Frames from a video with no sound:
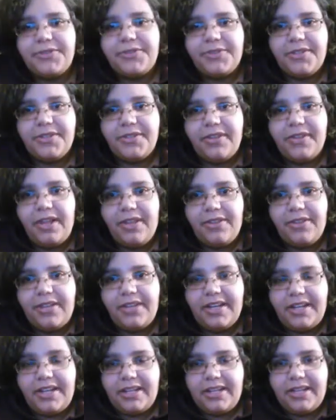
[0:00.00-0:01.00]
You can tell
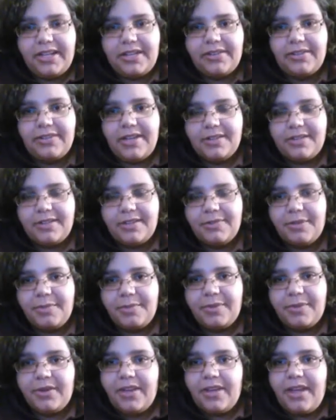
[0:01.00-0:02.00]
that he is Jack the
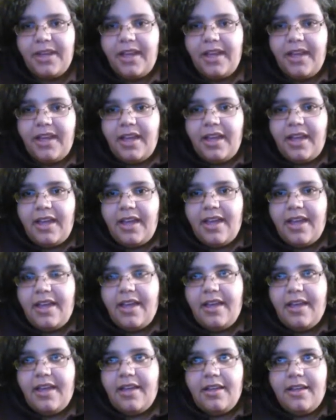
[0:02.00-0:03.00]
Ripper.
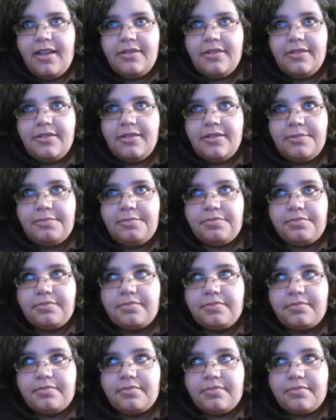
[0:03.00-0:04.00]
And
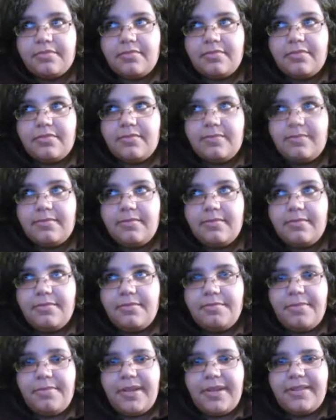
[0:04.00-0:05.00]

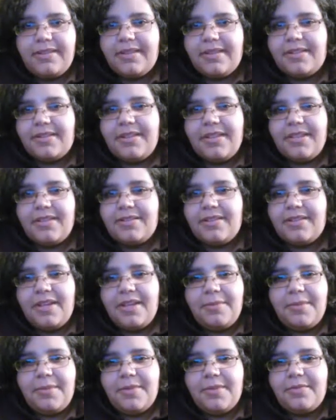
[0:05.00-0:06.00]
basically his
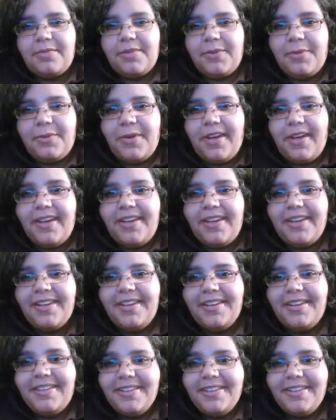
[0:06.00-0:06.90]
name gives it away.